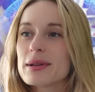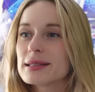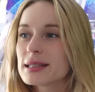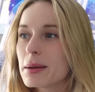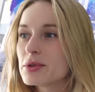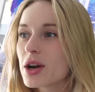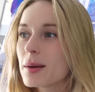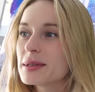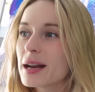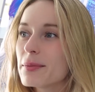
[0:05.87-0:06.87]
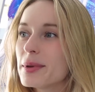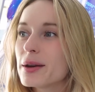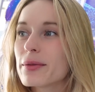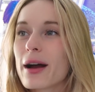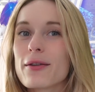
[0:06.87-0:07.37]
been some jobs that have been
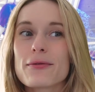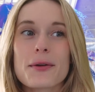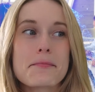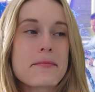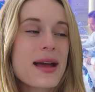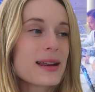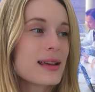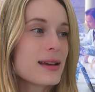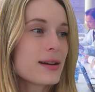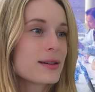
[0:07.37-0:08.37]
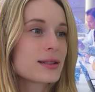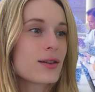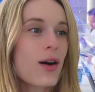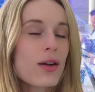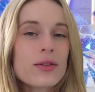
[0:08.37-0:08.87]
around for many years
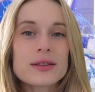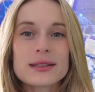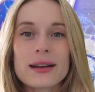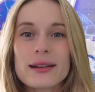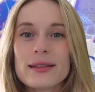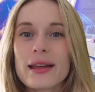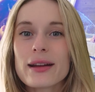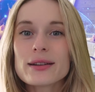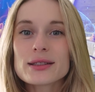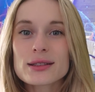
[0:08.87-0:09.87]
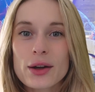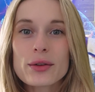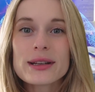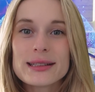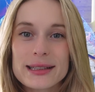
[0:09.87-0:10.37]
and all of a sudden they are
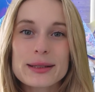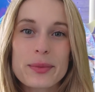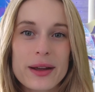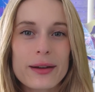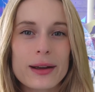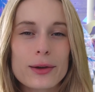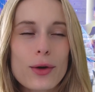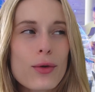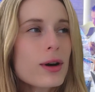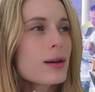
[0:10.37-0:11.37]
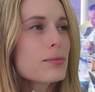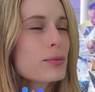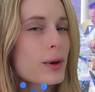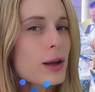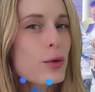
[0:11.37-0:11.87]
slowly disappearing or
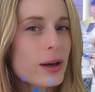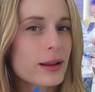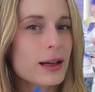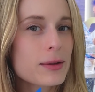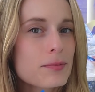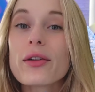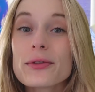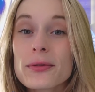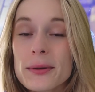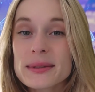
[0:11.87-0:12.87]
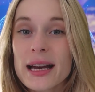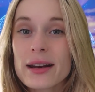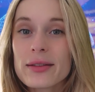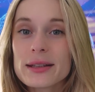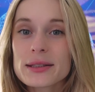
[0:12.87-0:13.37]
pretty quickly. On the flip
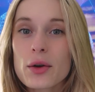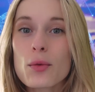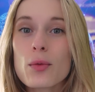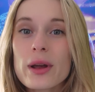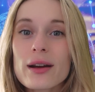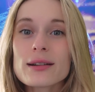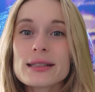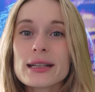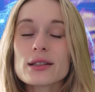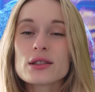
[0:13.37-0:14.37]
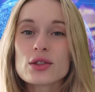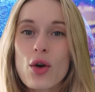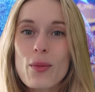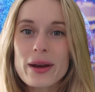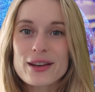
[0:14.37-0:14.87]
side of this though, we are seeing
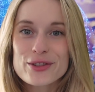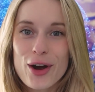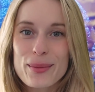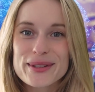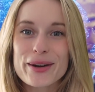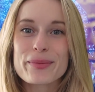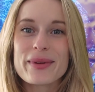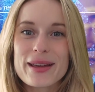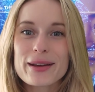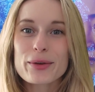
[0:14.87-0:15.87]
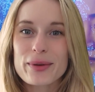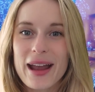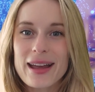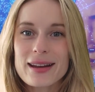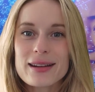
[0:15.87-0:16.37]
so many jobs that are being
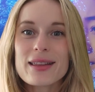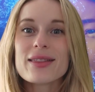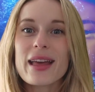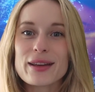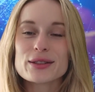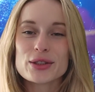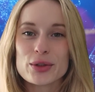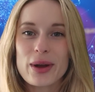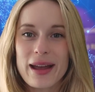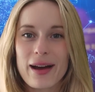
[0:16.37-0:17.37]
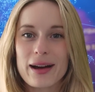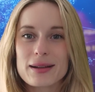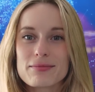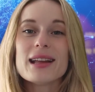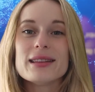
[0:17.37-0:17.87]
created thanks to
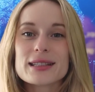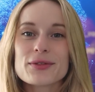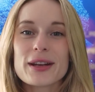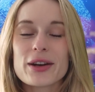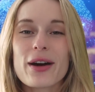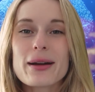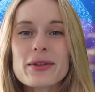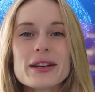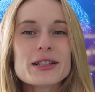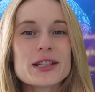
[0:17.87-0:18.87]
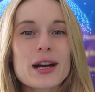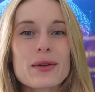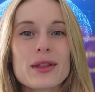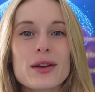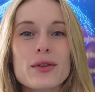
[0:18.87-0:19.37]
AI. In this video, I'm going to share
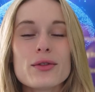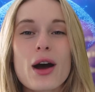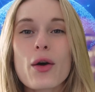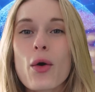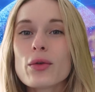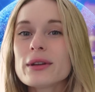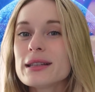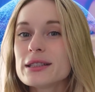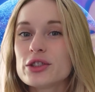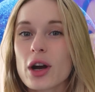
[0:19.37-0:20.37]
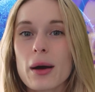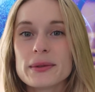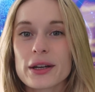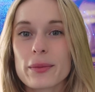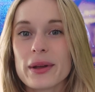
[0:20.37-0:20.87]
with you not only these
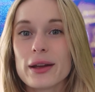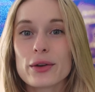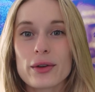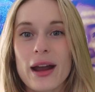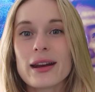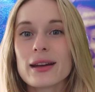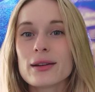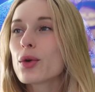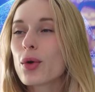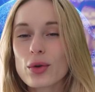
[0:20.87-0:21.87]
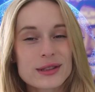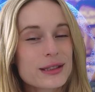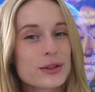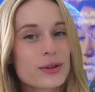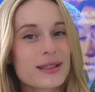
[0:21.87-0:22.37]
jobs that are being created,
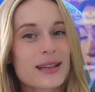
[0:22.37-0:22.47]
courses you can